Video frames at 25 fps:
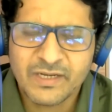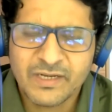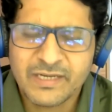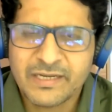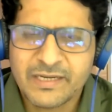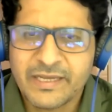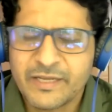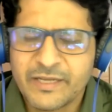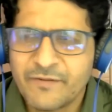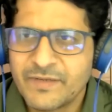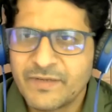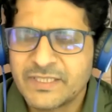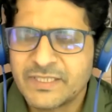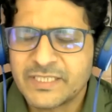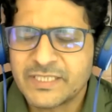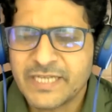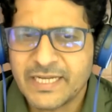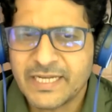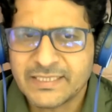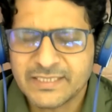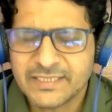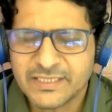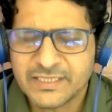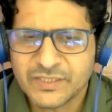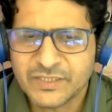inventory
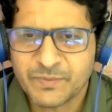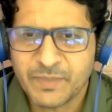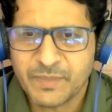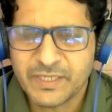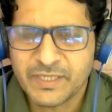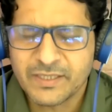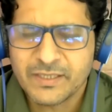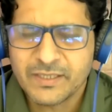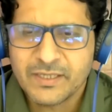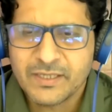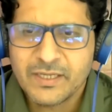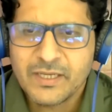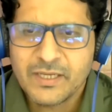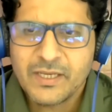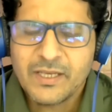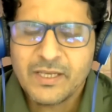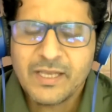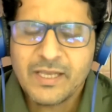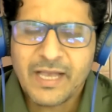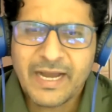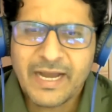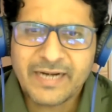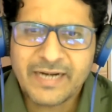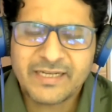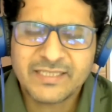assessment.
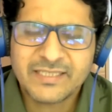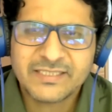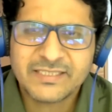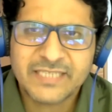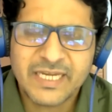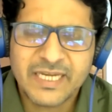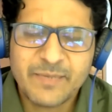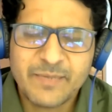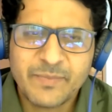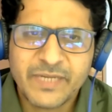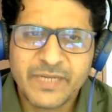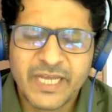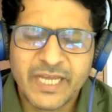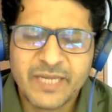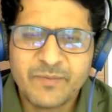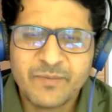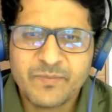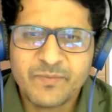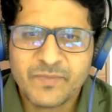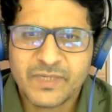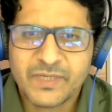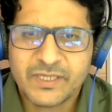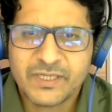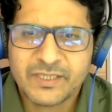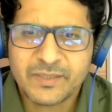At the same
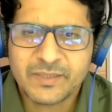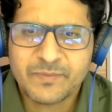time,